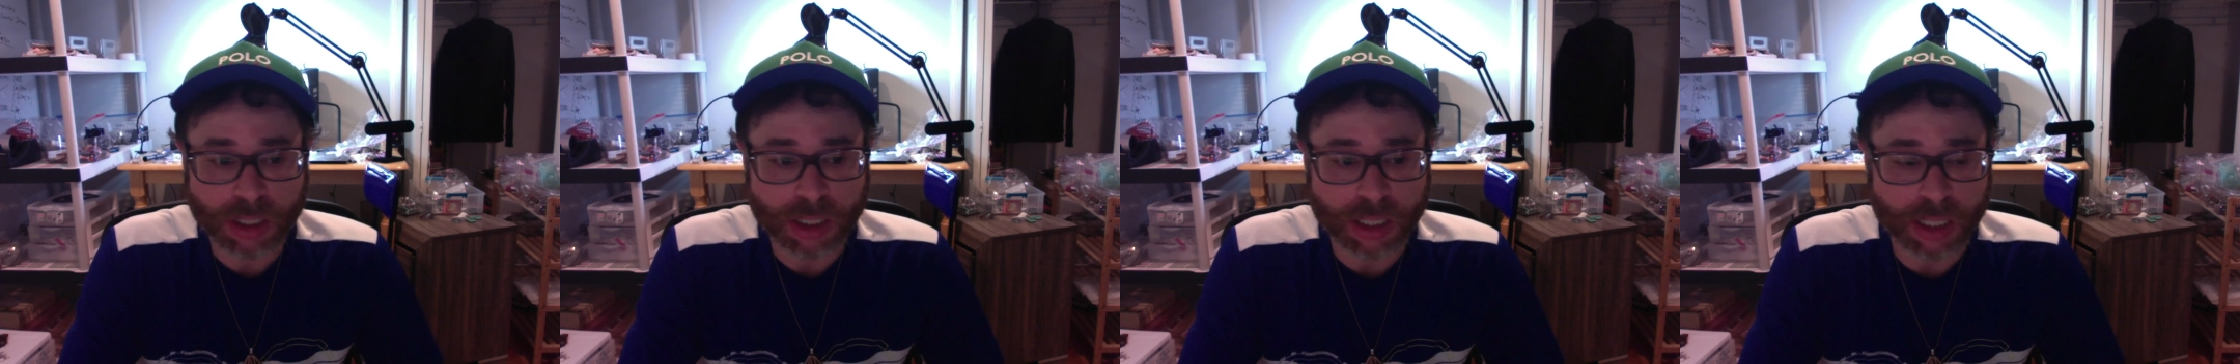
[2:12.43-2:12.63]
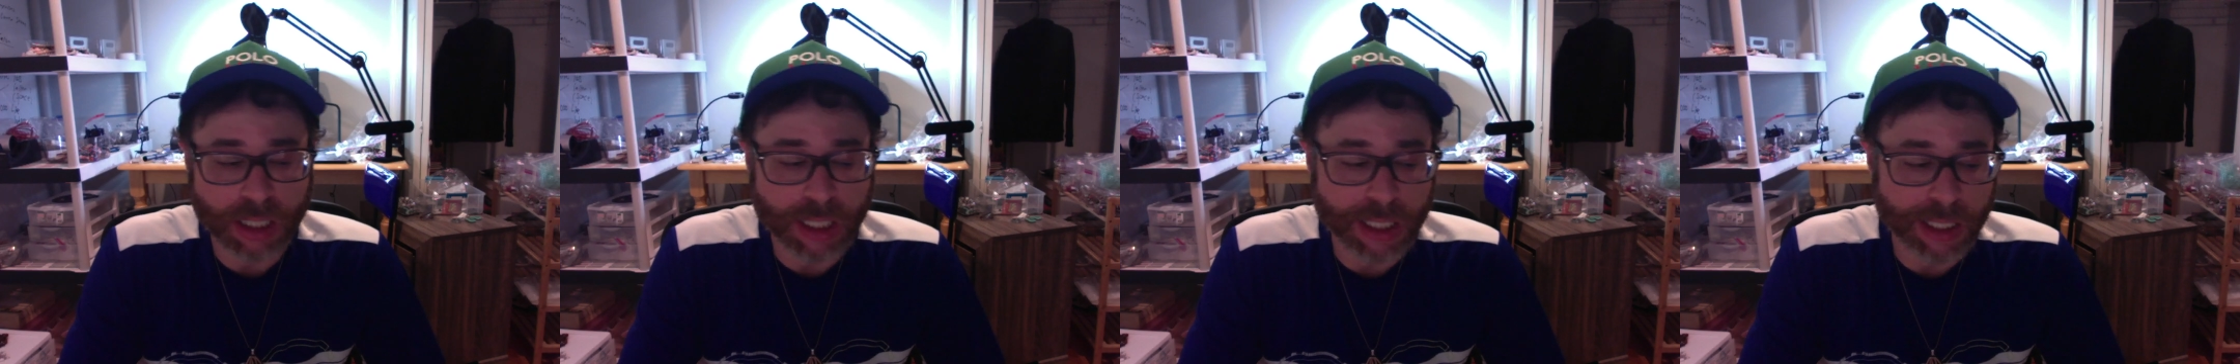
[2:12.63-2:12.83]

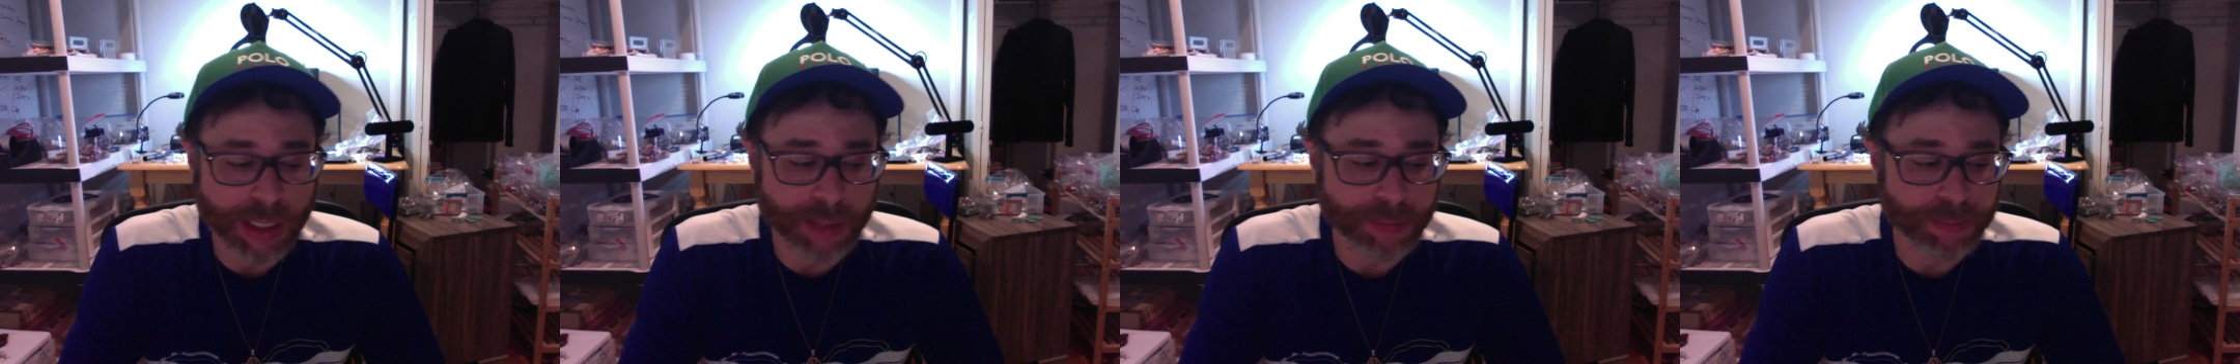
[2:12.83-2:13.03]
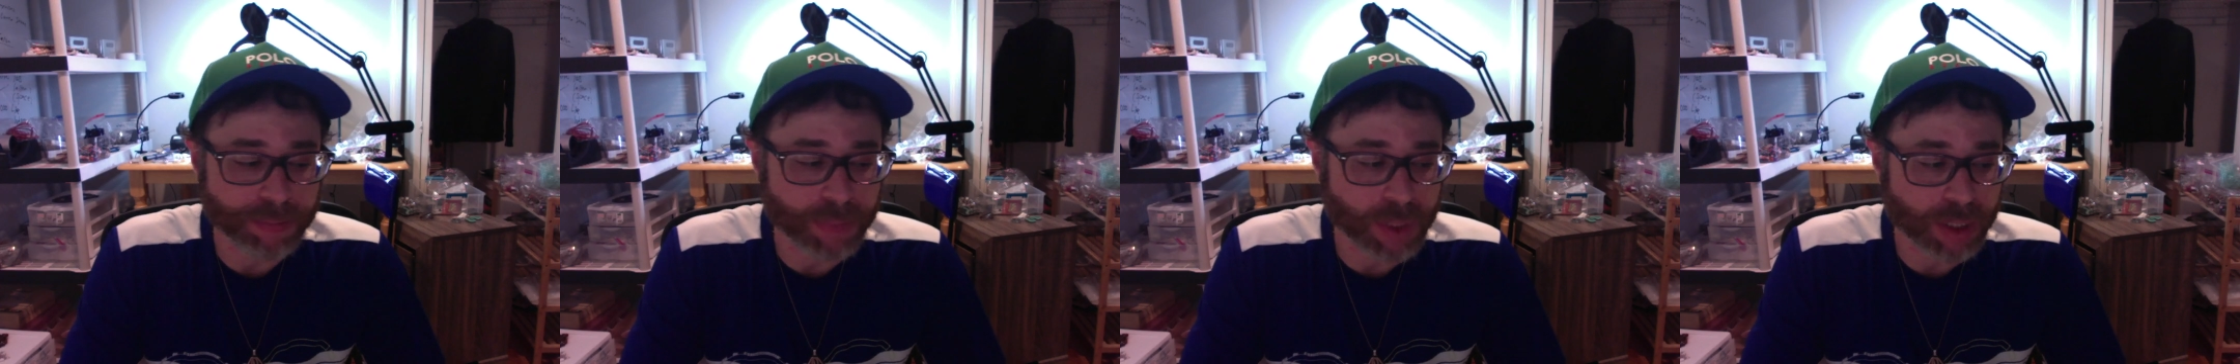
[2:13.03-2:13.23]

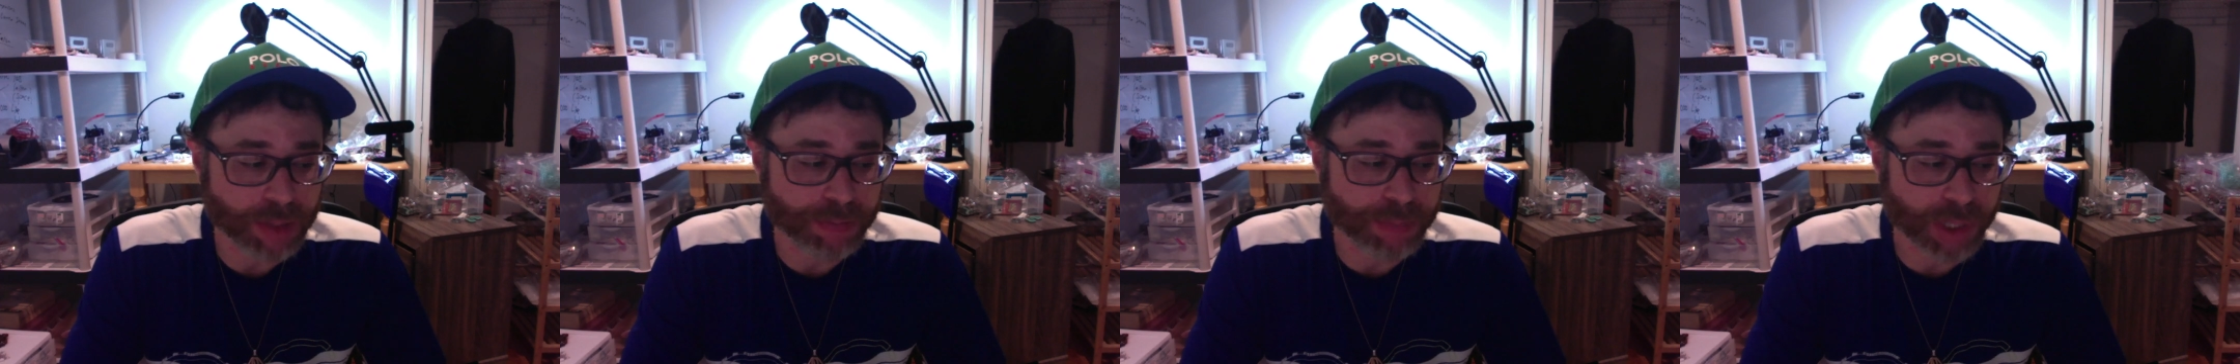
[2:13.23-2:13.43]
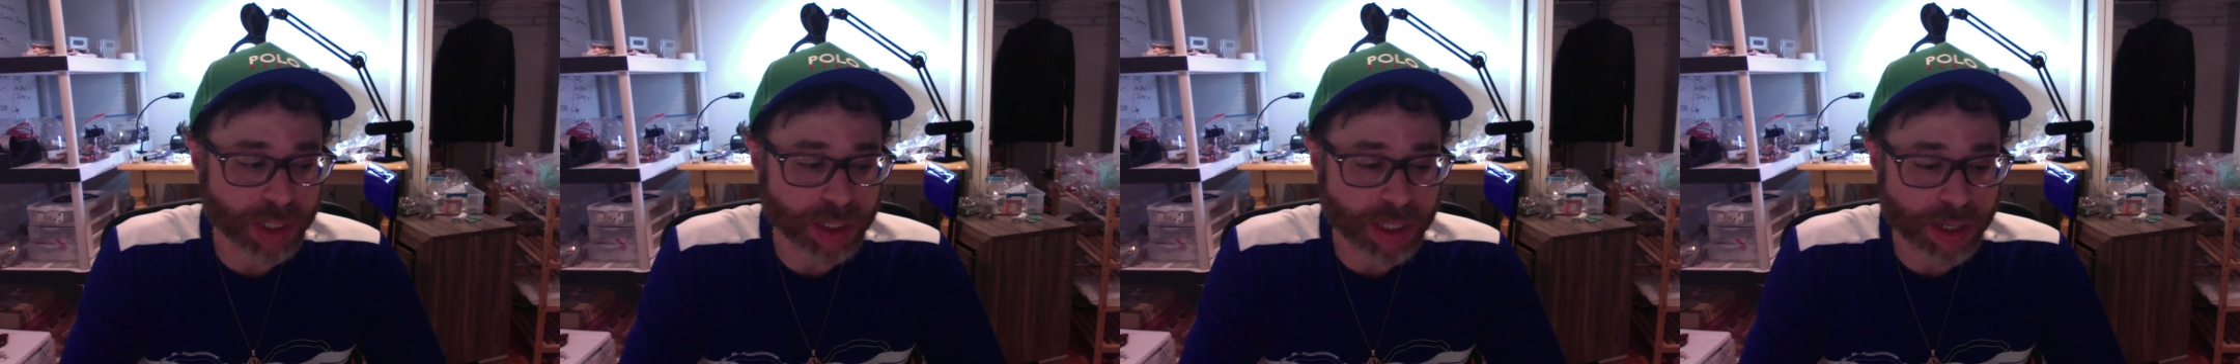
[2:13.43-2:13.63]

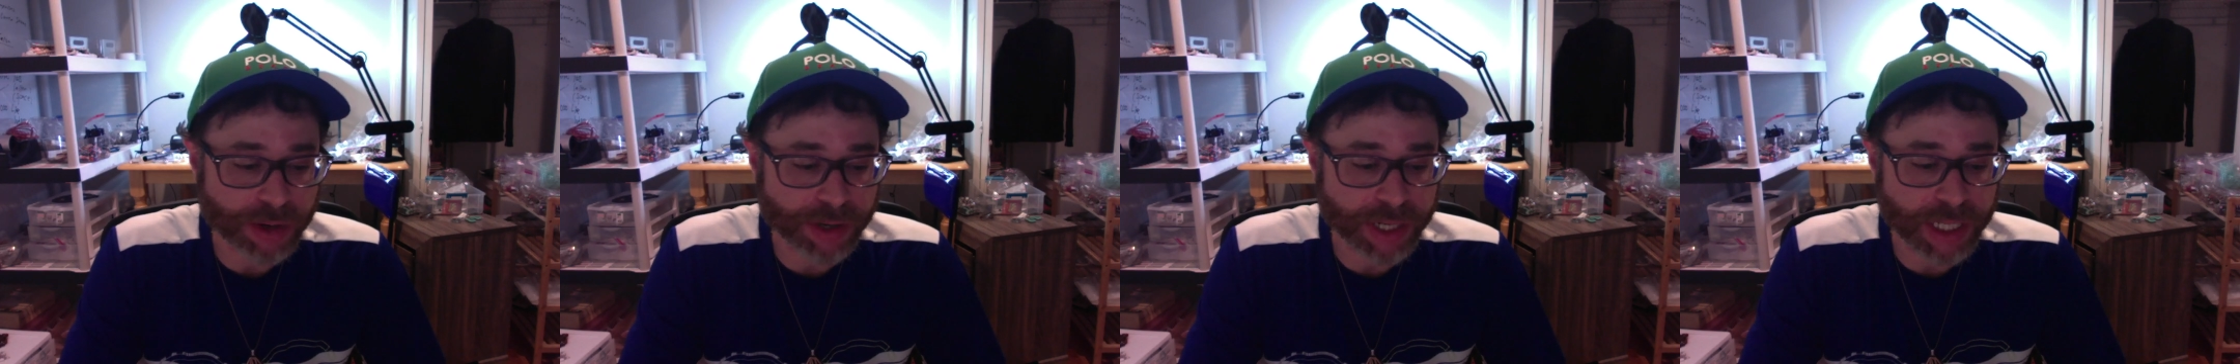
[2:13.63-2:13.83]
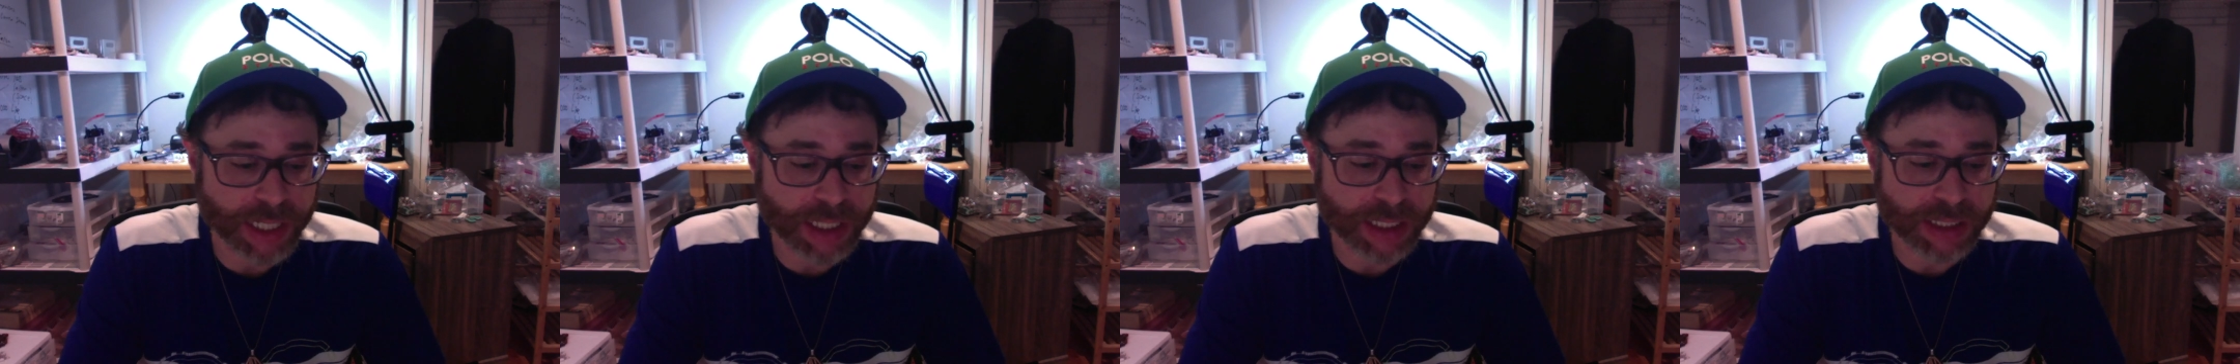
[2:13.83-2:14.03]
but there
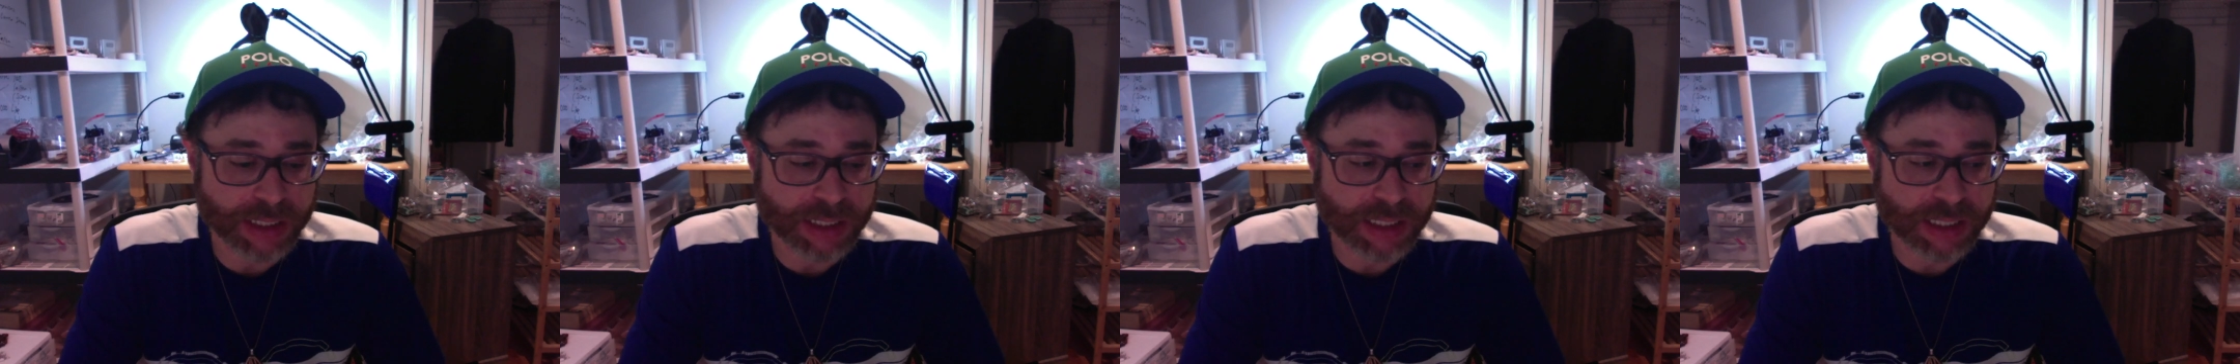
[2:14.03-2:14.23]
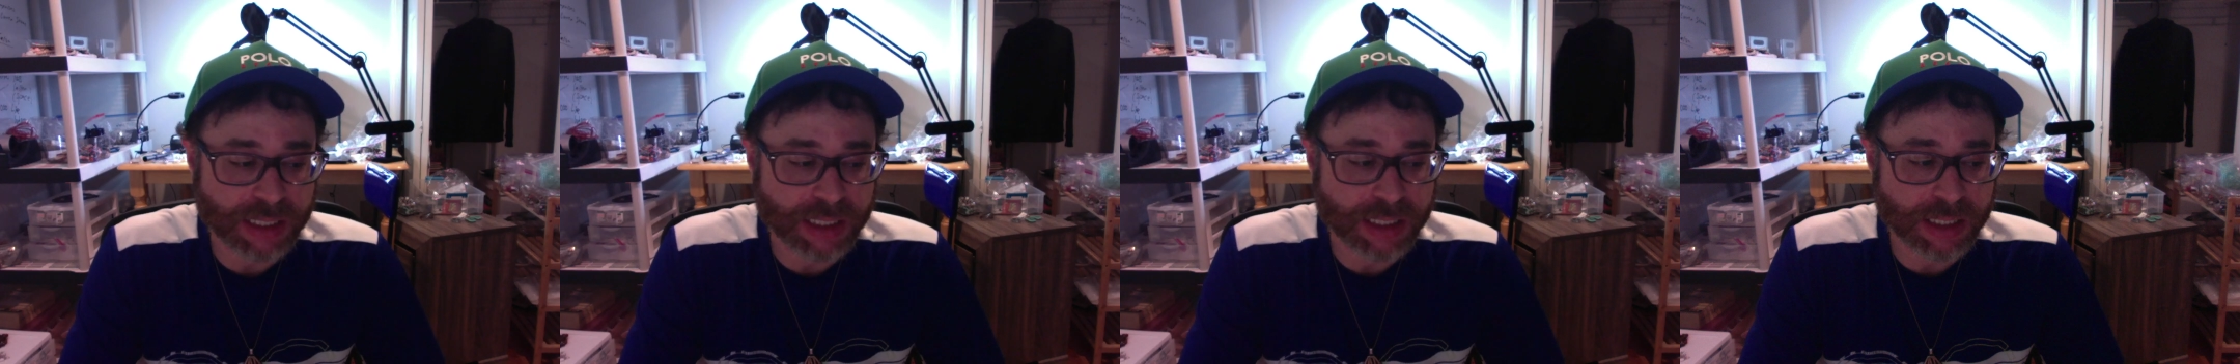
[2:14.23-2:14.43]

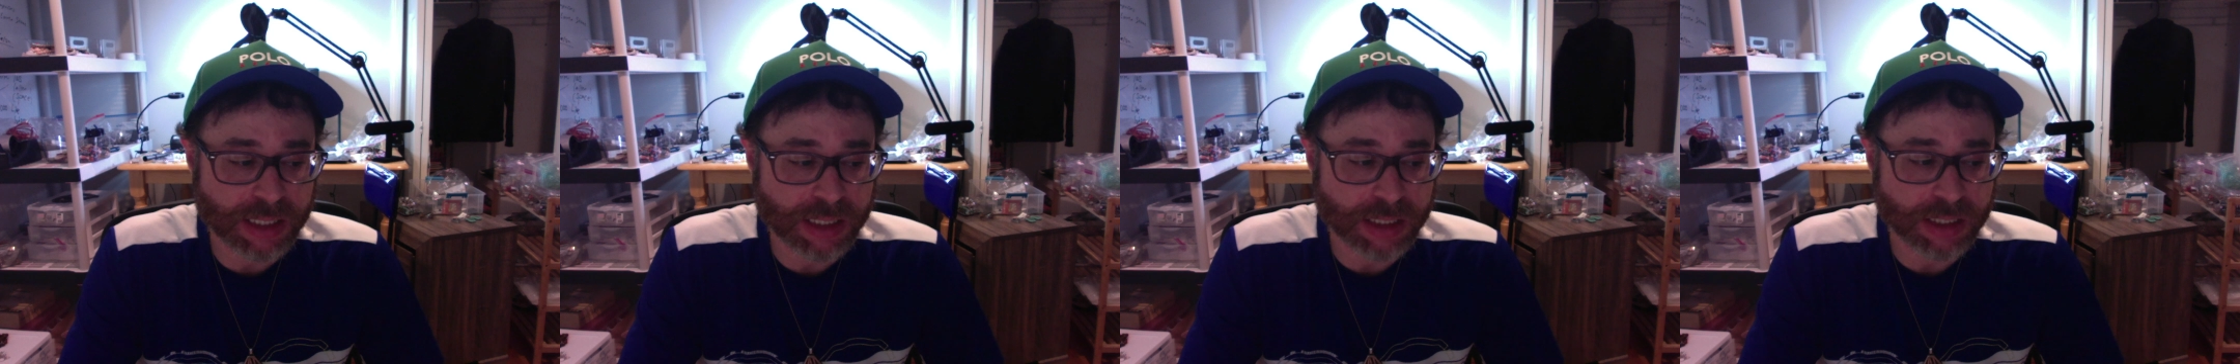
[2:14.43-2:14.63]
is